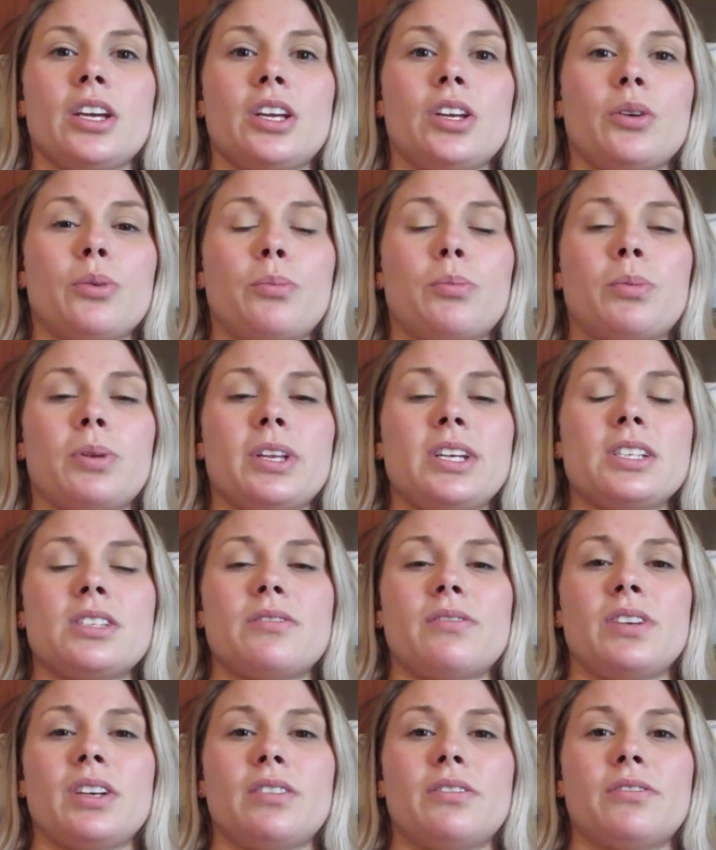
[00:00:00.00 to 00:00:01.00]
you know,
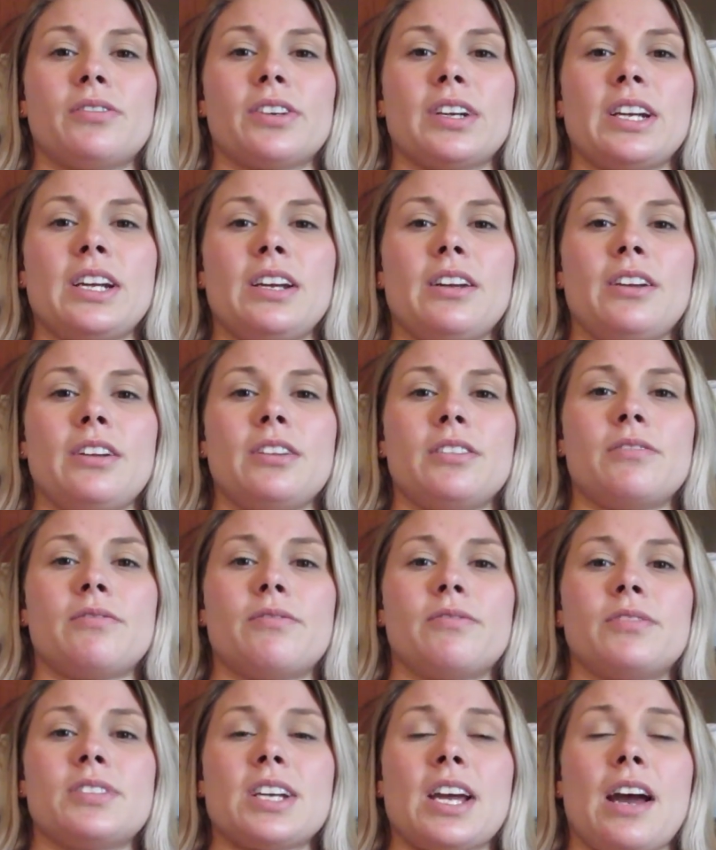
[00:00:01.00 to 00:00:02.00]
please feel free
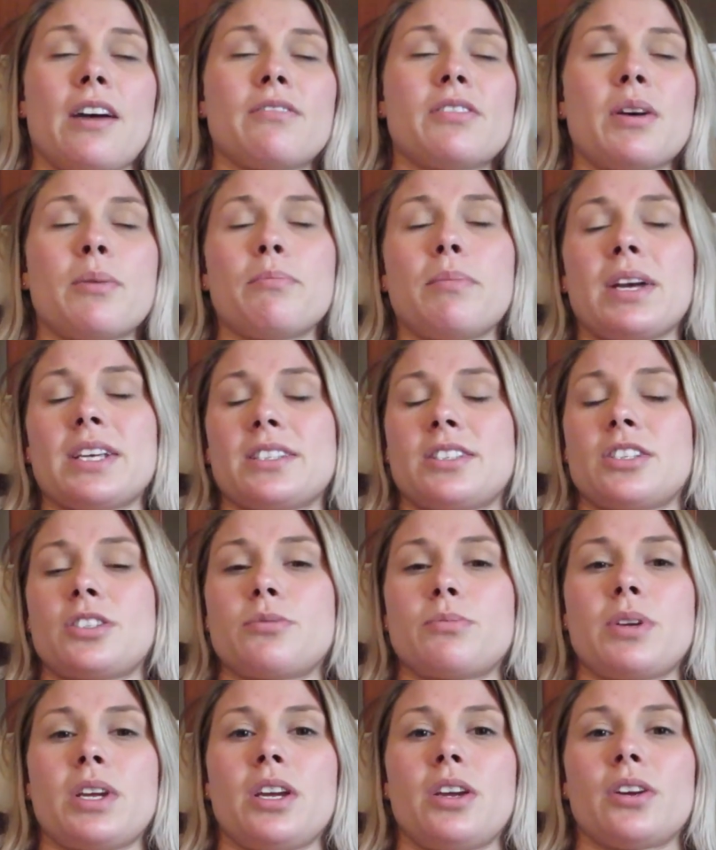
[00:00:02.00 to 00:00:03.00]
to have them
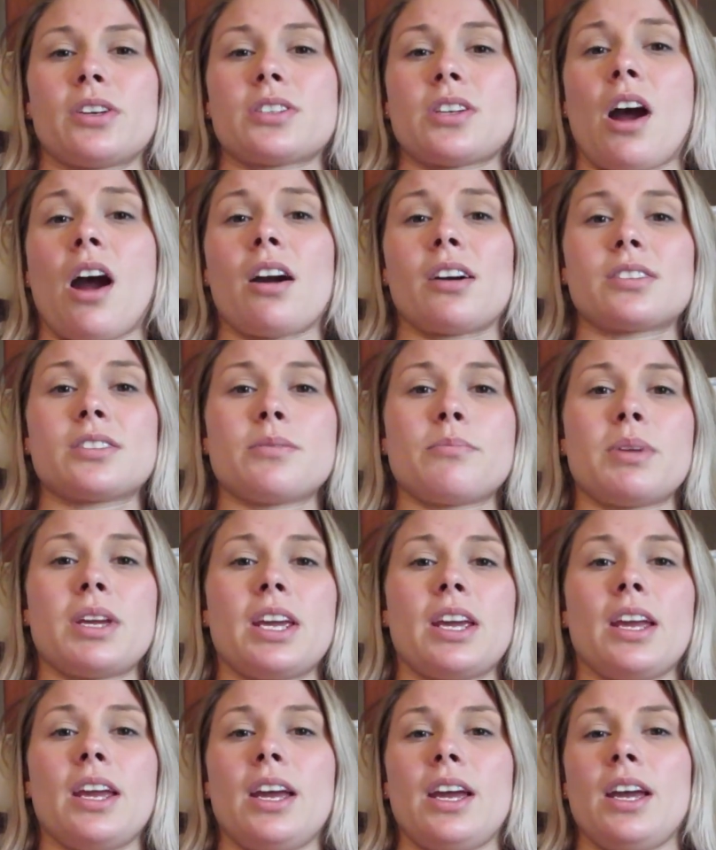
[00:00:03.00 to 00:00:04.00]
message me or talk to
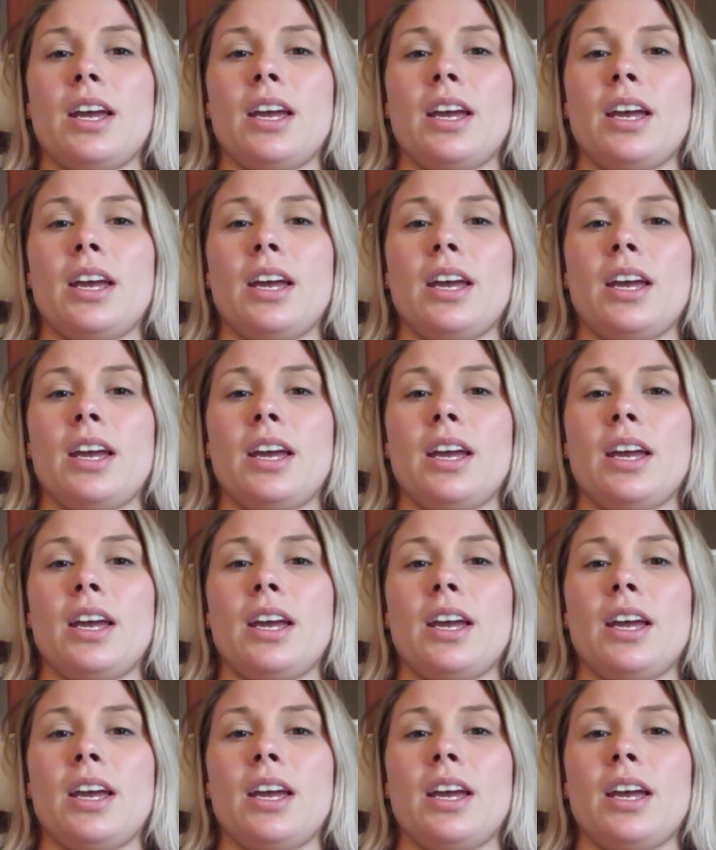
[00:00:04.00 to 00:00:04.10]
me.